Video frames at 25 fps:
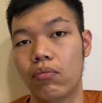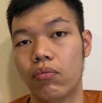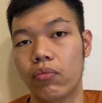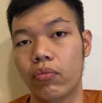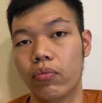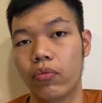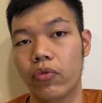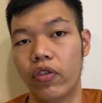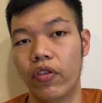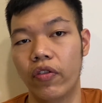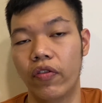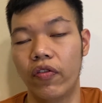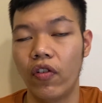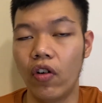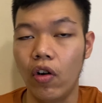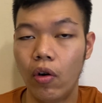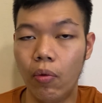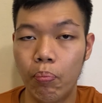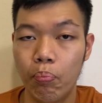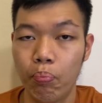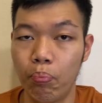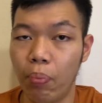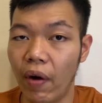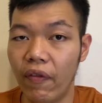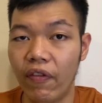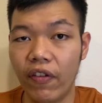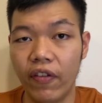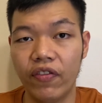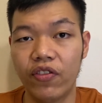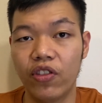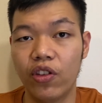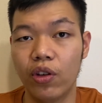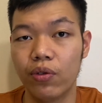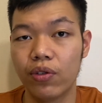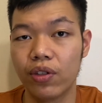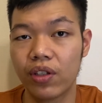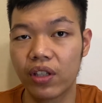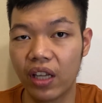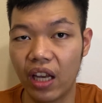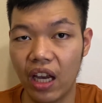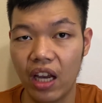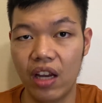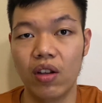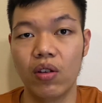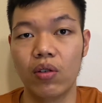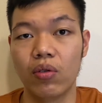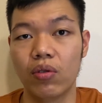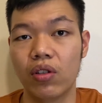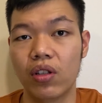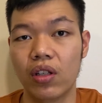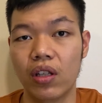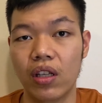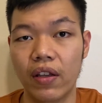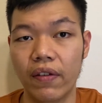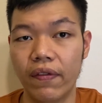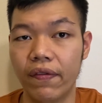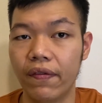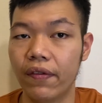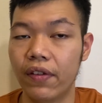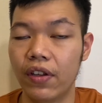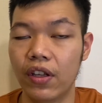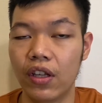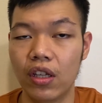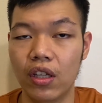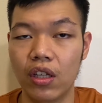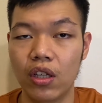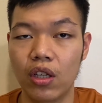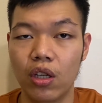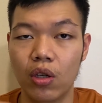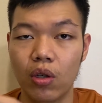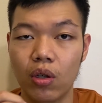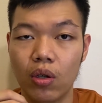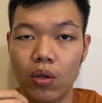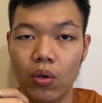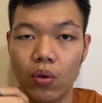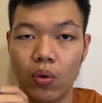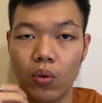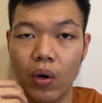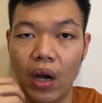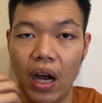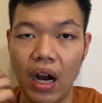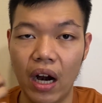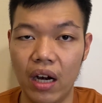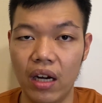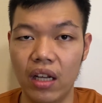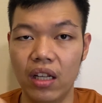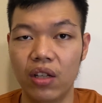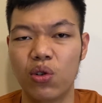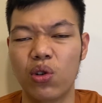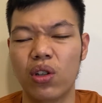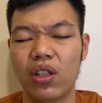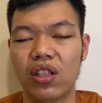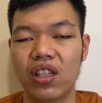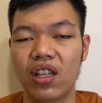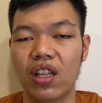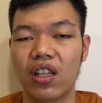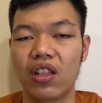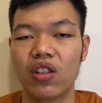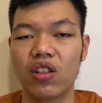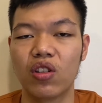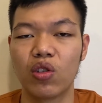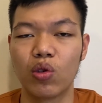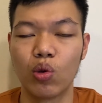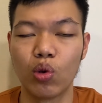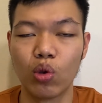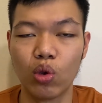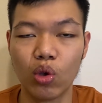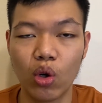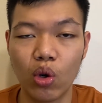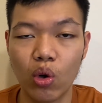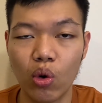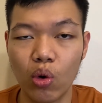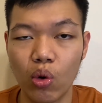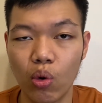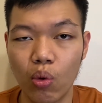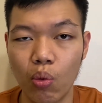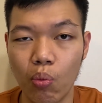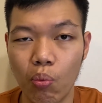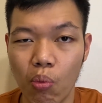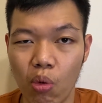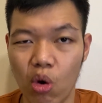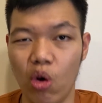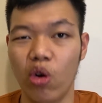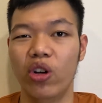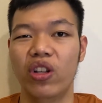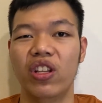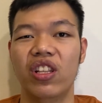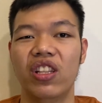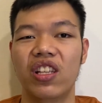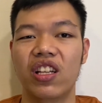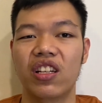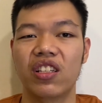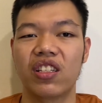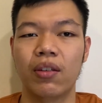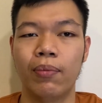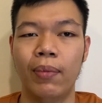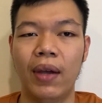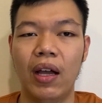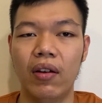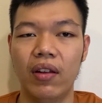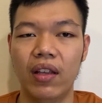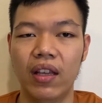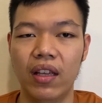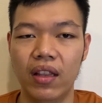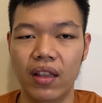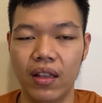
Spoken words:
for both of those schedules if you are interested to know more details about it.